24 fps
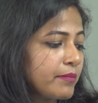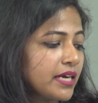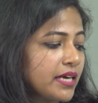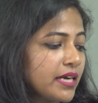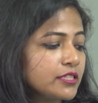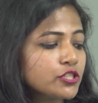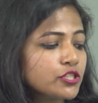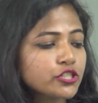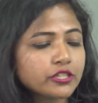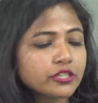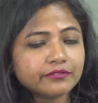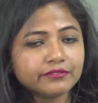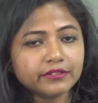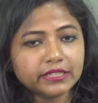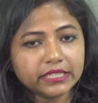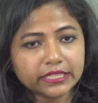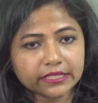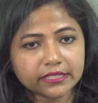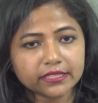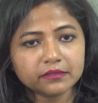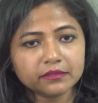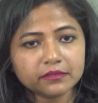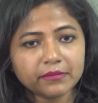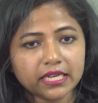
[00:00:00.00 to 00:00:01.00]
bunch of
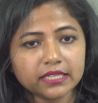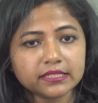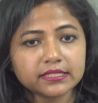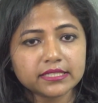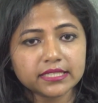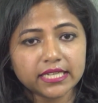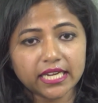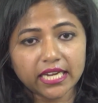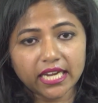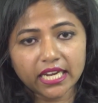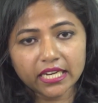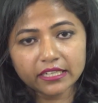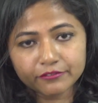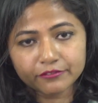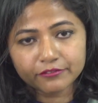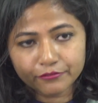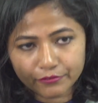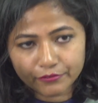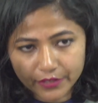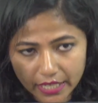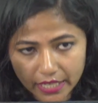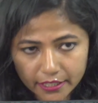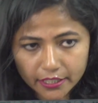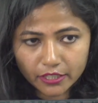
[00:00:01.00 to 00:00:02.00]
litter mates in
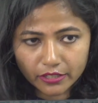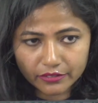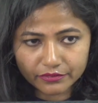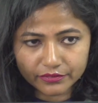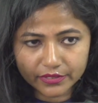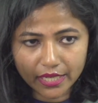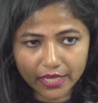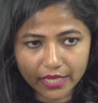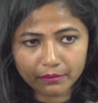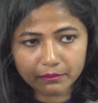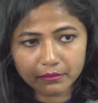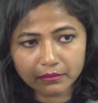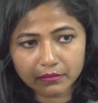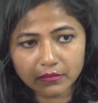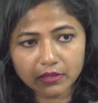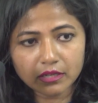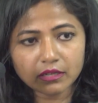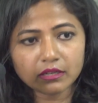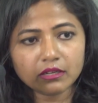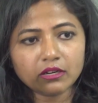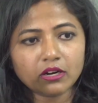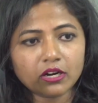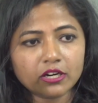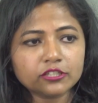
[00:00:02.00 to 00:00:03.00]
front of
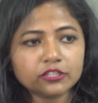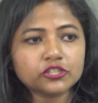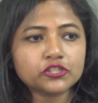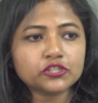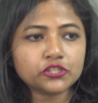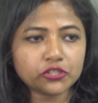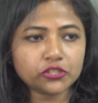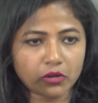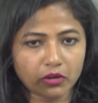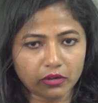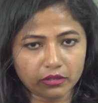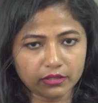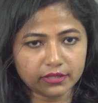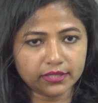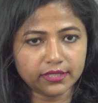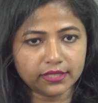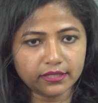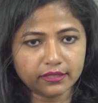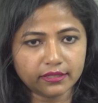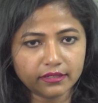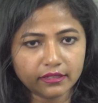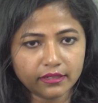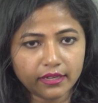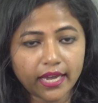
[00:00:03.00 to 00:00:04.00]
them got shocked.
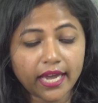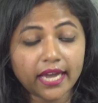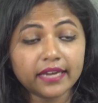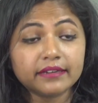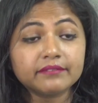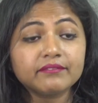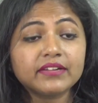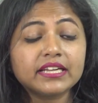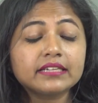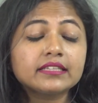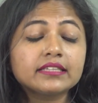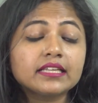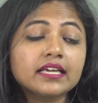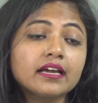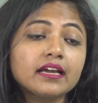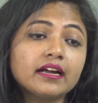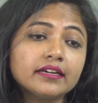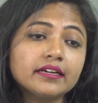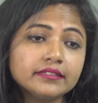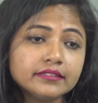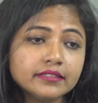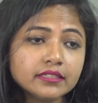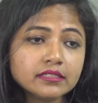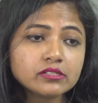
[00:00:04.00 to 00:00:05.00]
And when they
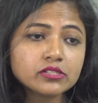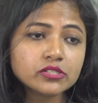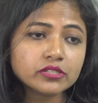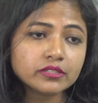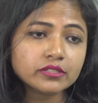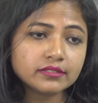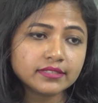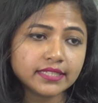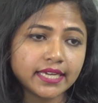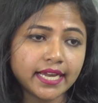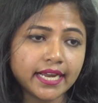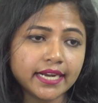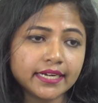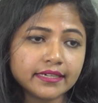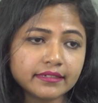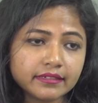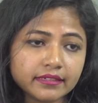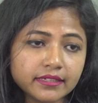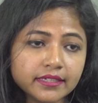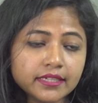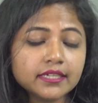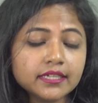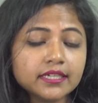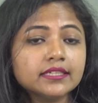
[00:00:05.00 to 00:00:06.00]
understood
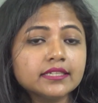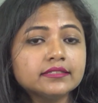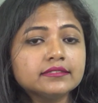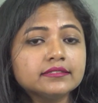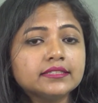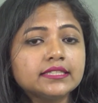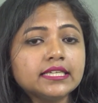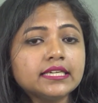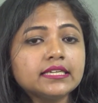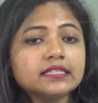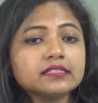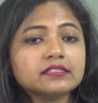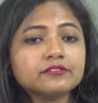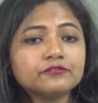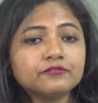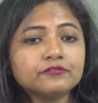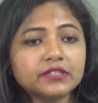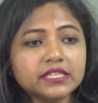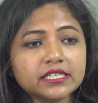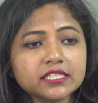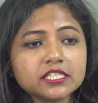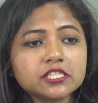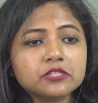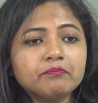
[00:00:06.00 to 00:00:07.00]
that, these
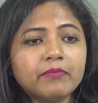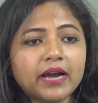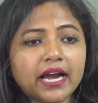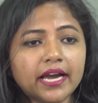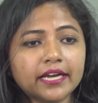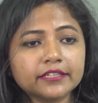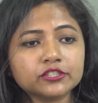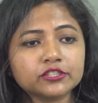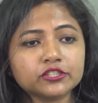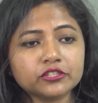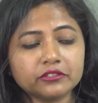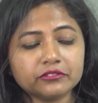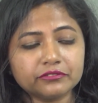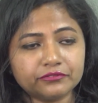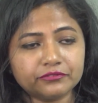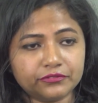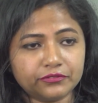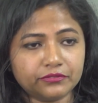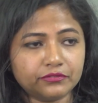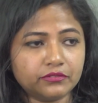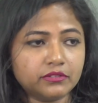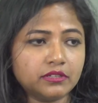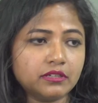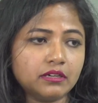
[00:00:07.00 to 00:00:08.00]
first batch of
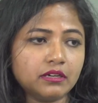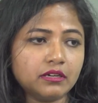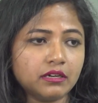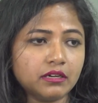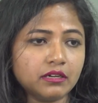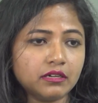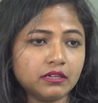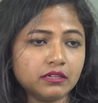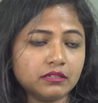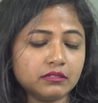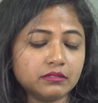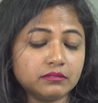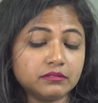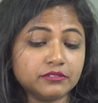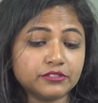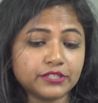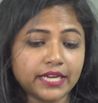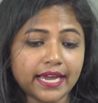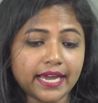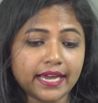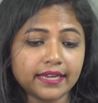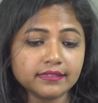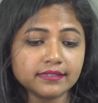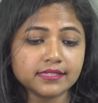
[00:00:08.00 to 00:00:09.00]

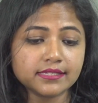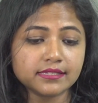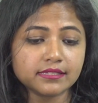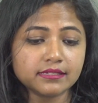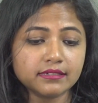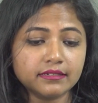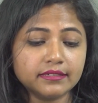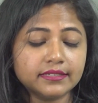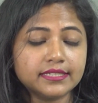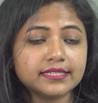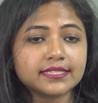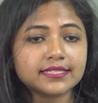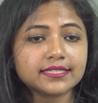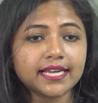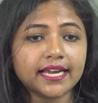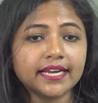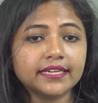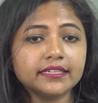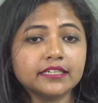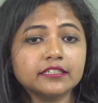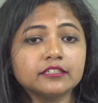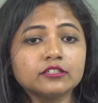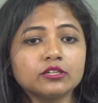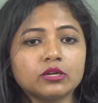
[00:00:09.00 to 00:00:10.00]
rats
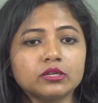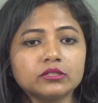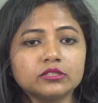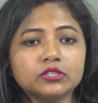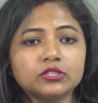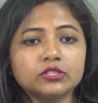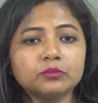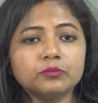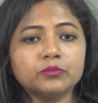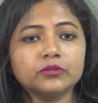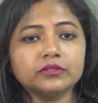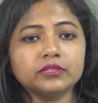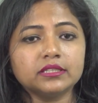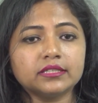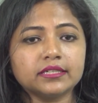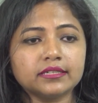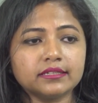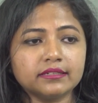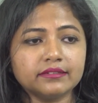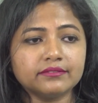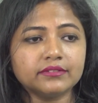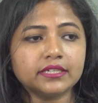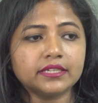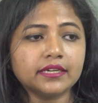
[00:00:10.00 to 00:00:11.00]
decided not to pull the
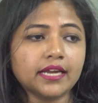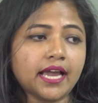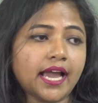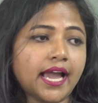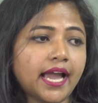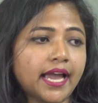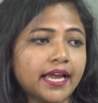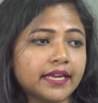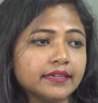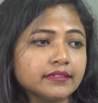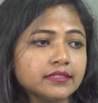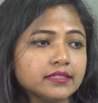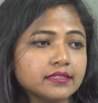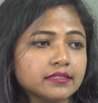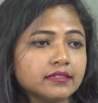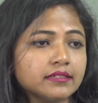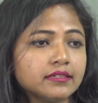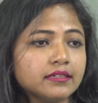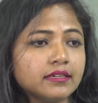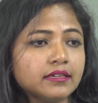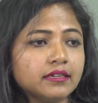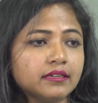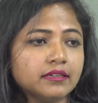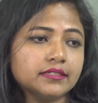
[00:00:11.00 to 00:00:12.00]
lever and
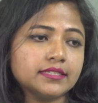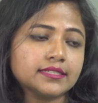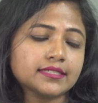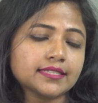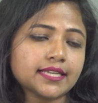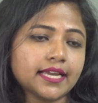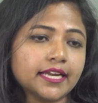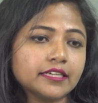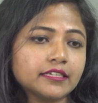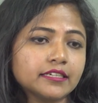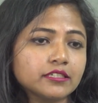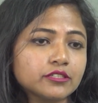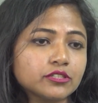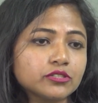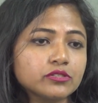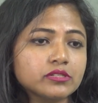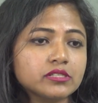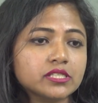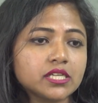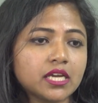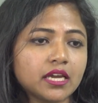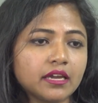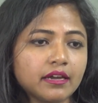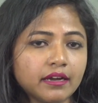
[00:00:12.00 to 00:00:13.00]
decided to
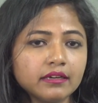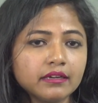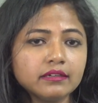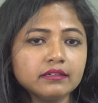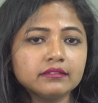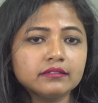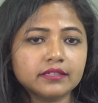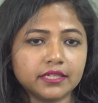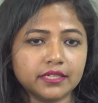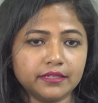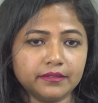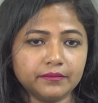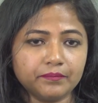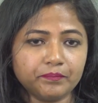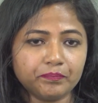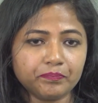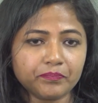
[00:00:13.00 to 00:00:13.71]
stay hungry.